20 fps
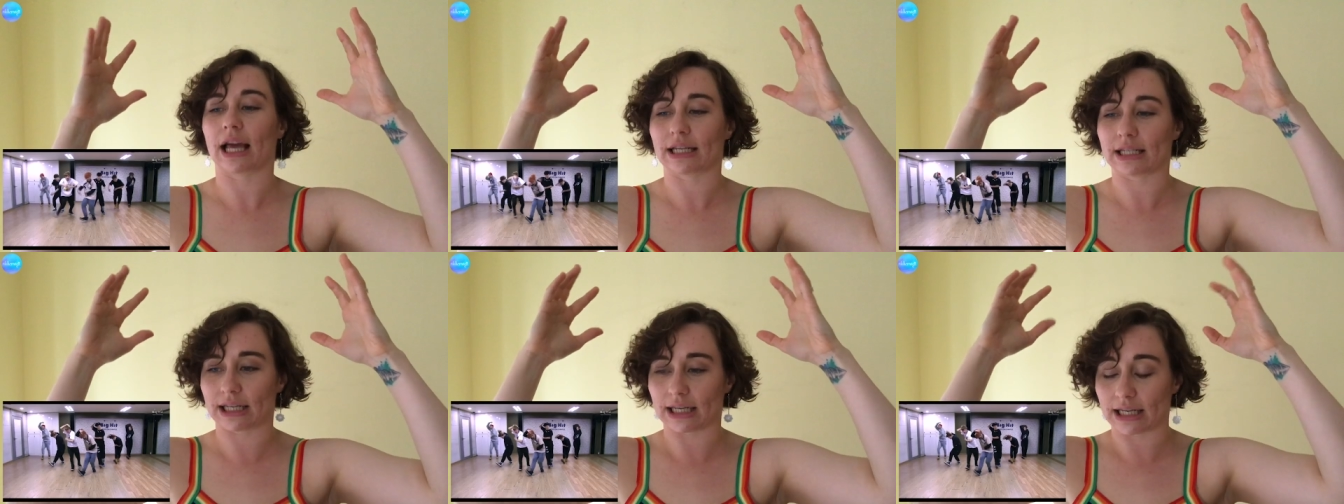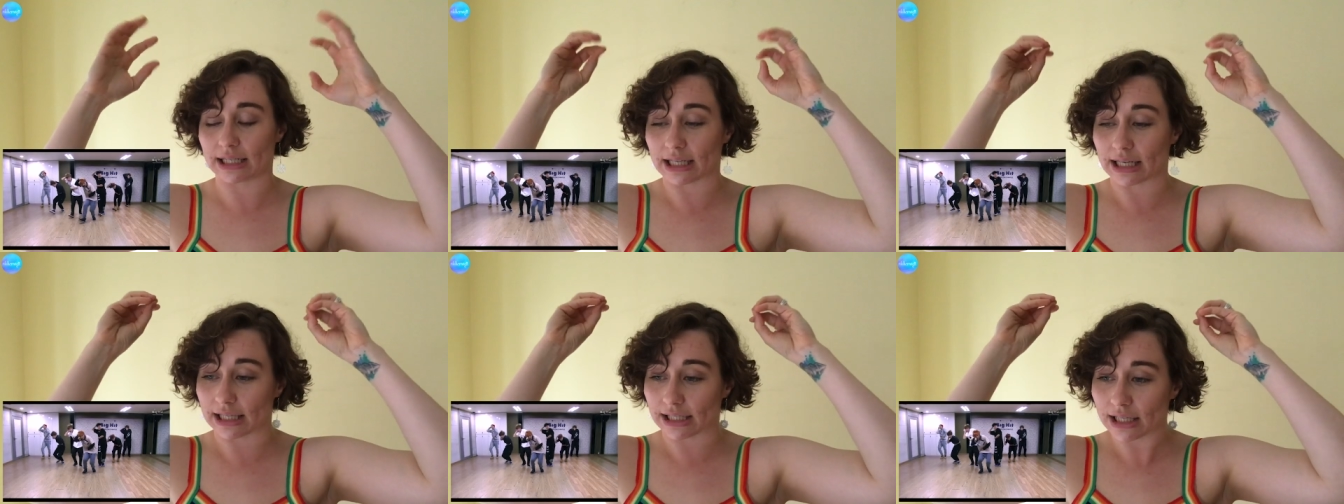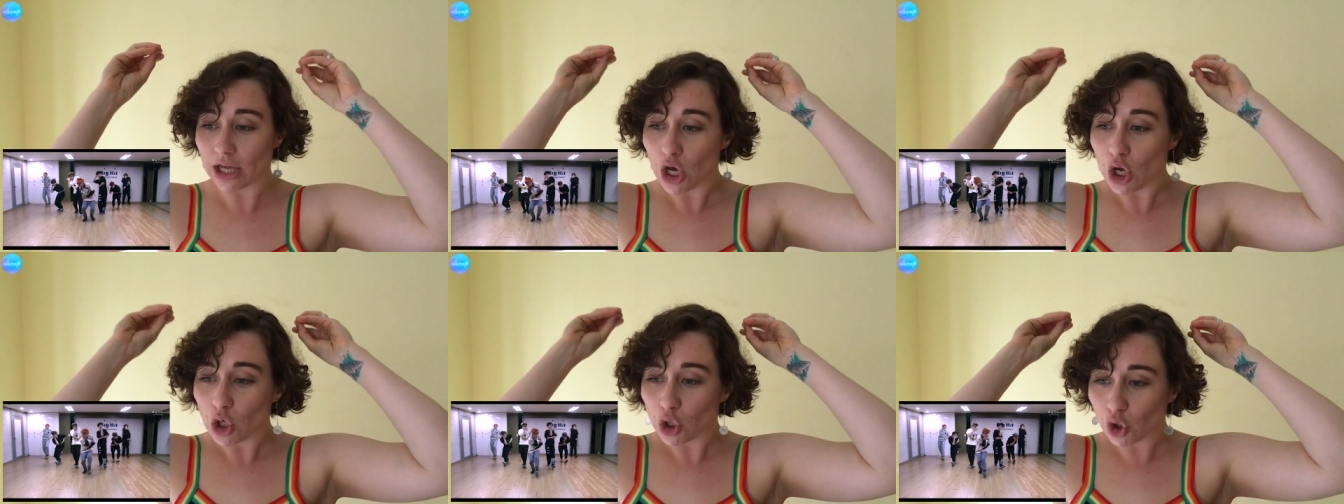and it
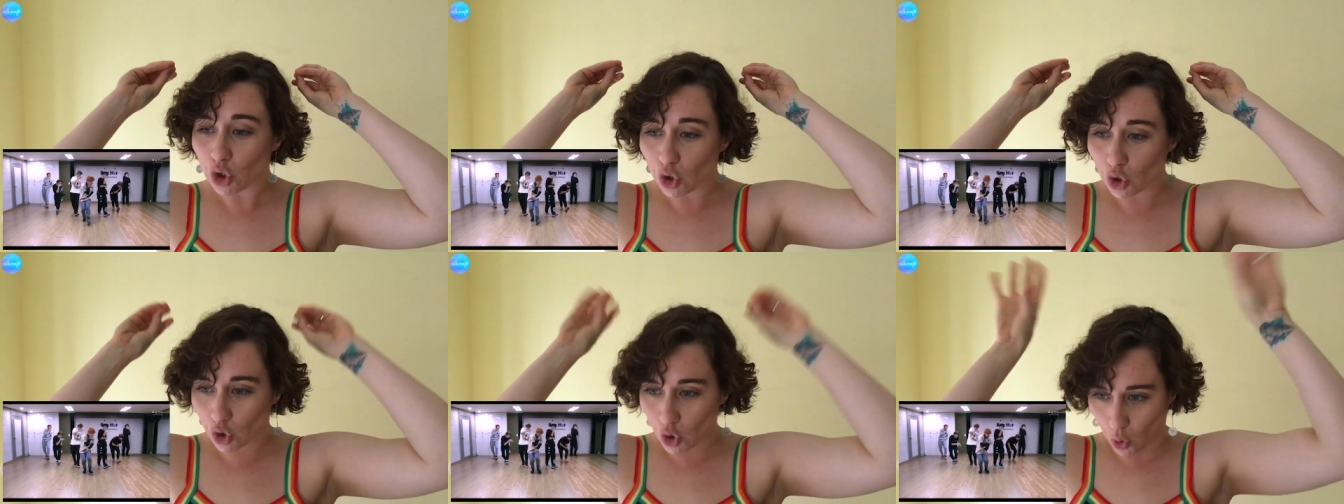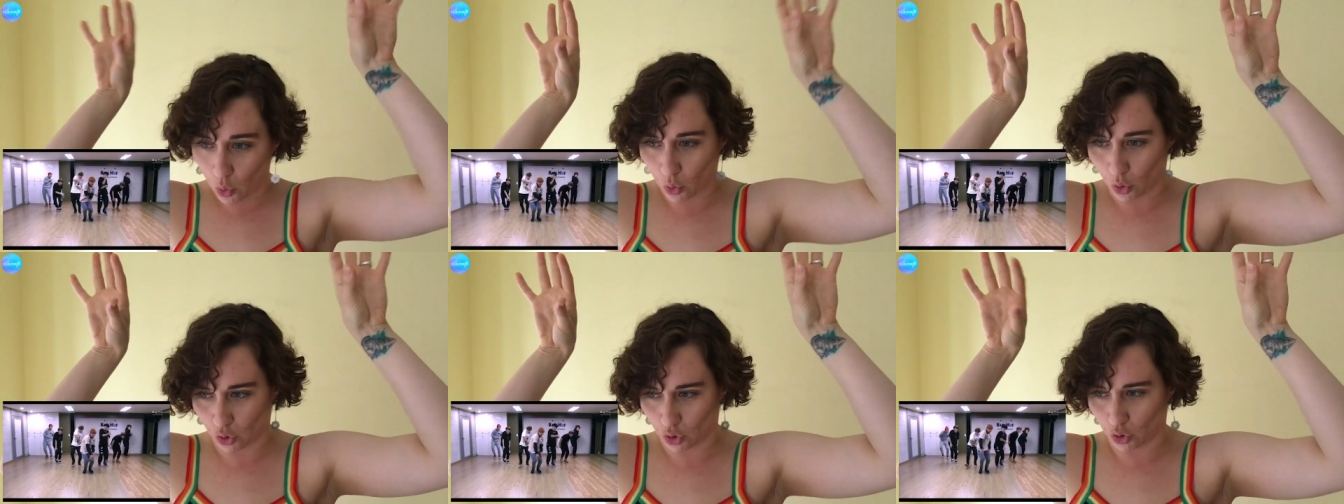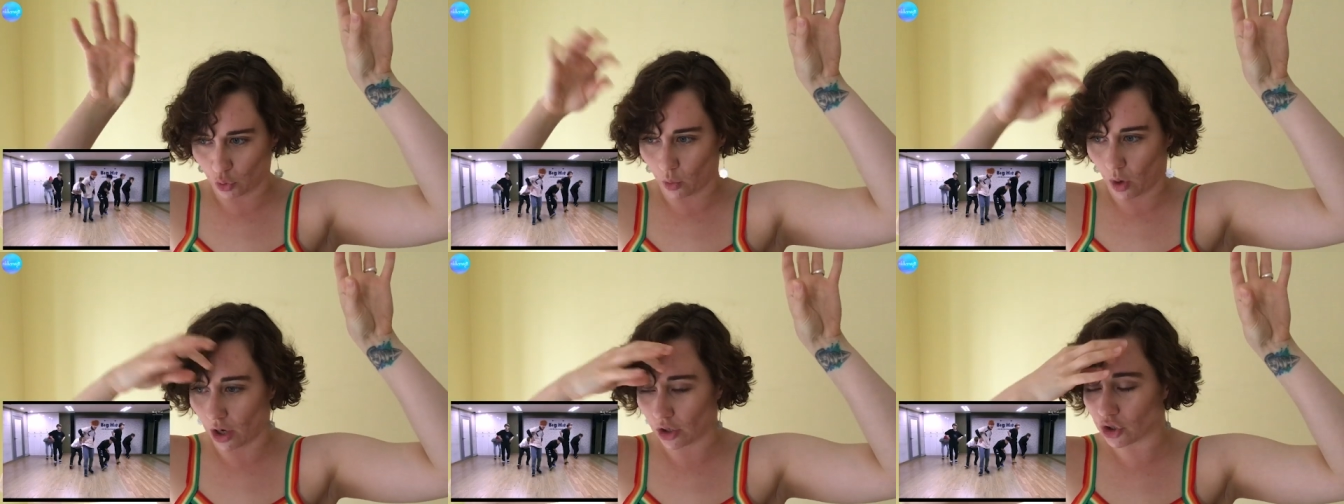is so good
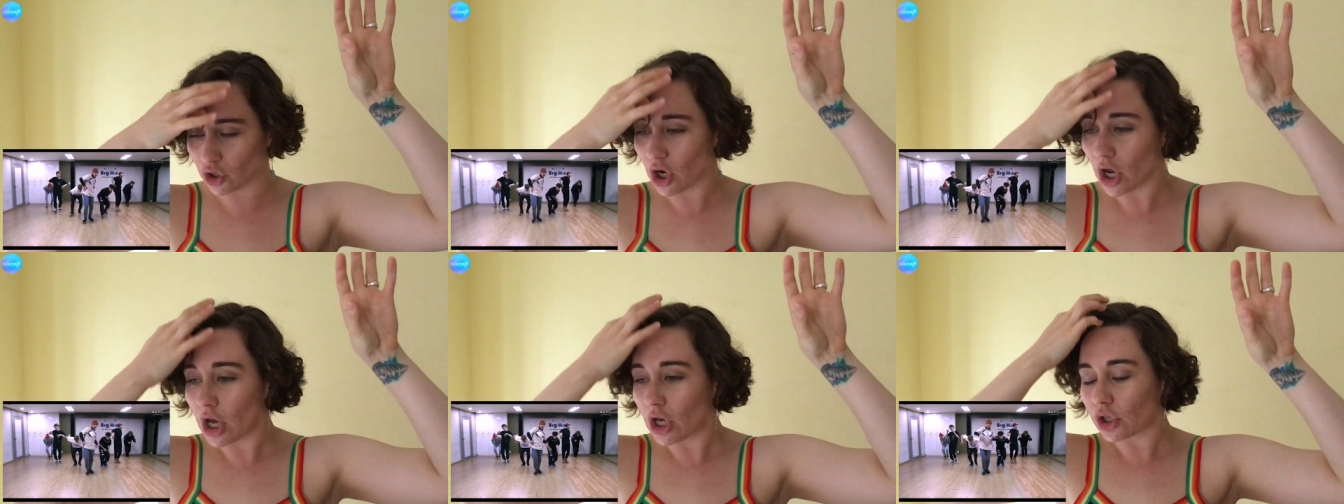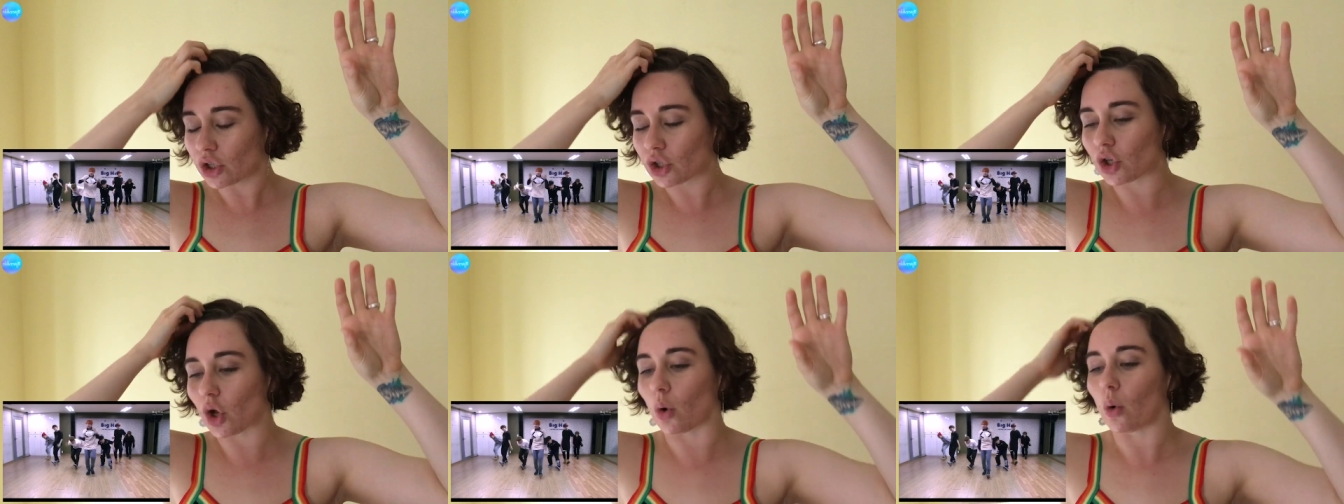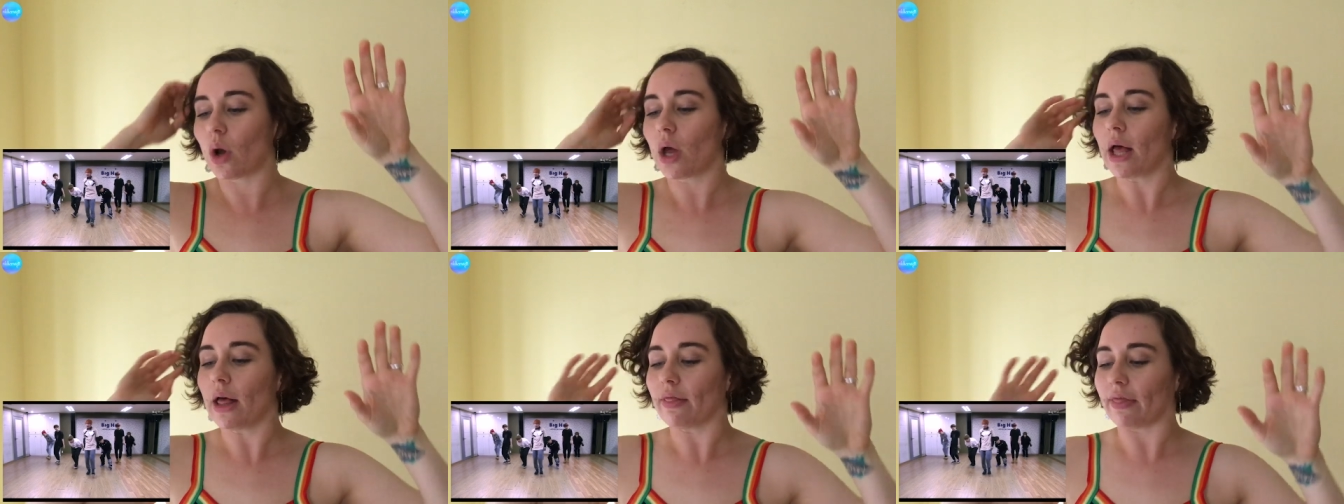to watch.
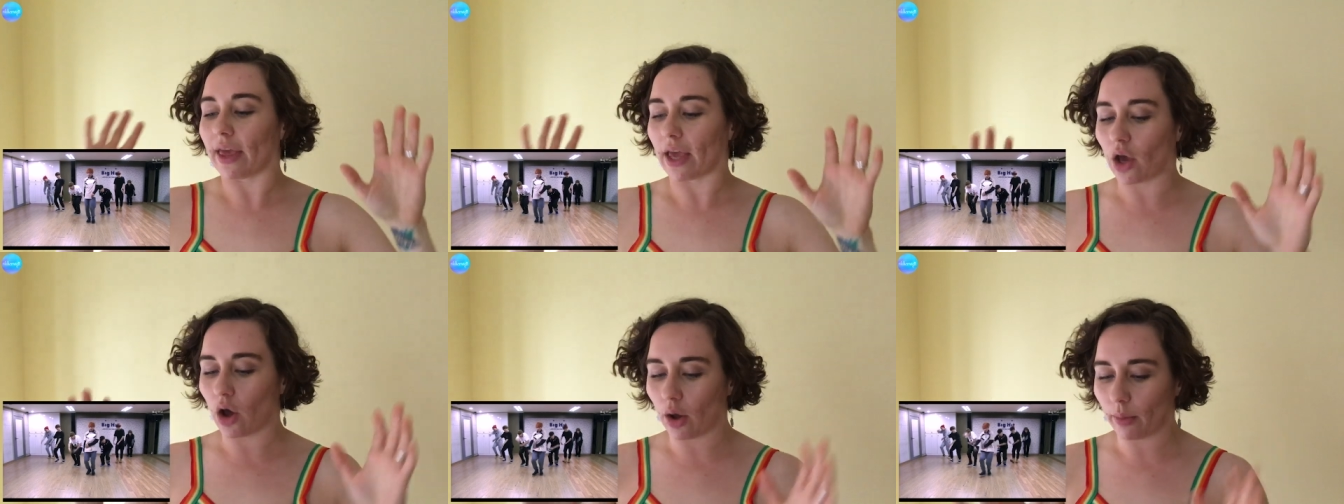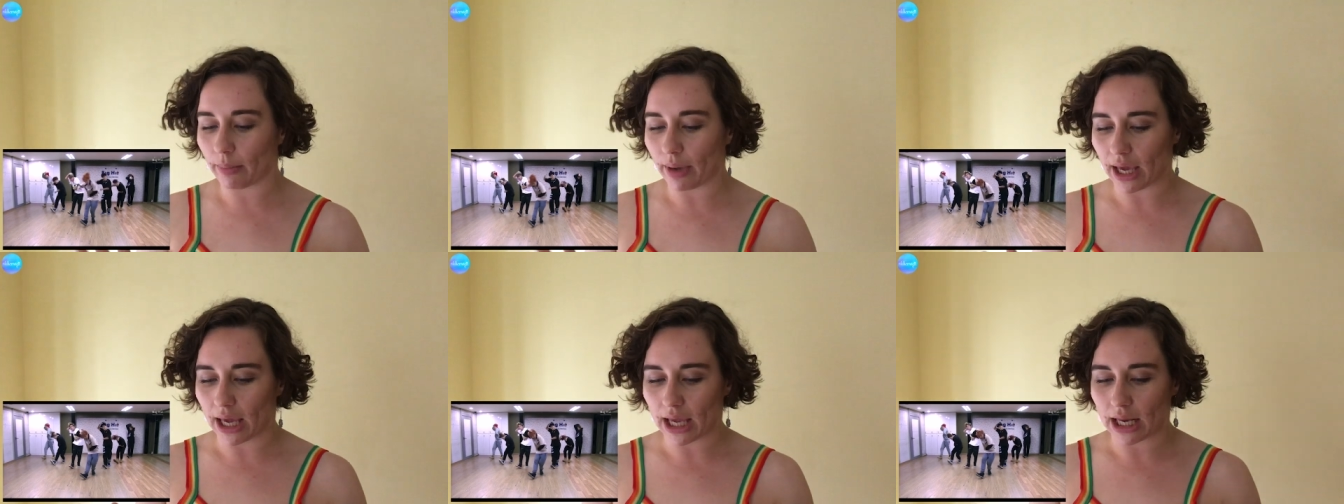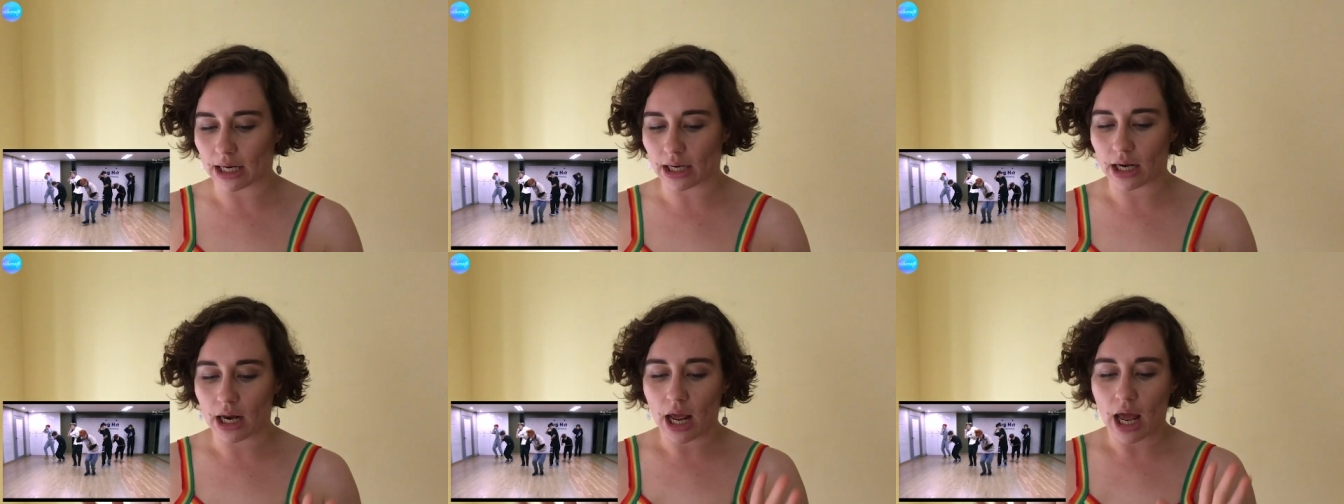So they come
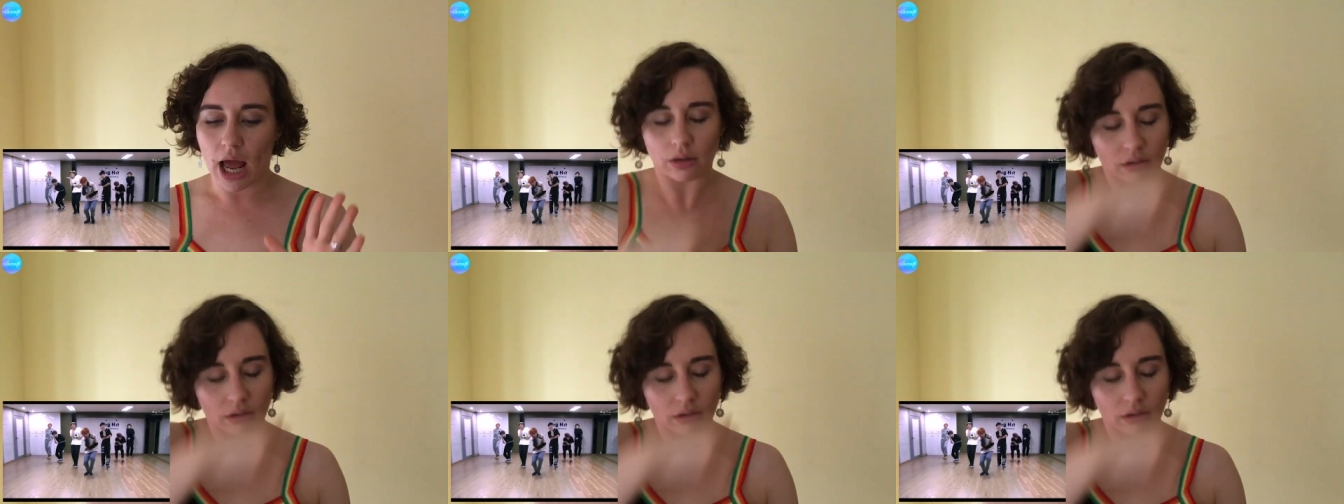in,